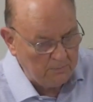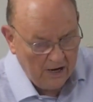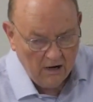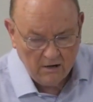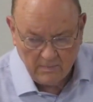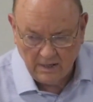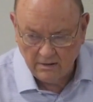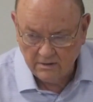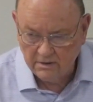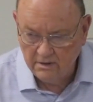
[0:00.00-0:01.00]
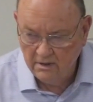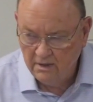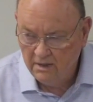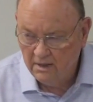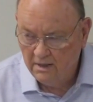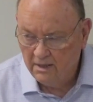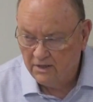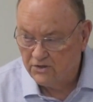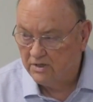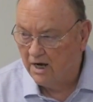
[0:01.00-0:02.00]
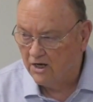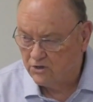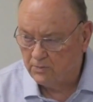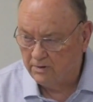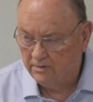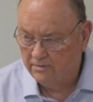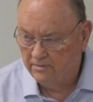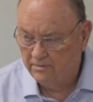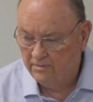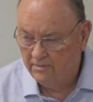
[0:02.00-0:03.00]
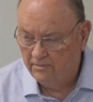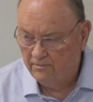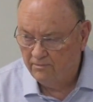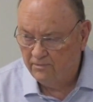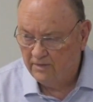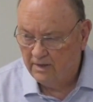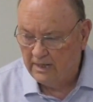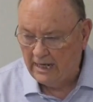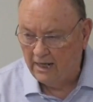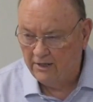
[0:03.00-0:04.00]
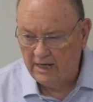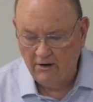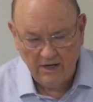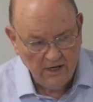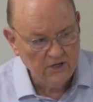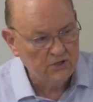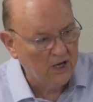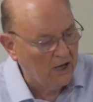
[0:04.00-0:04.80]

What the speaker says: paramount is the gospel. And there is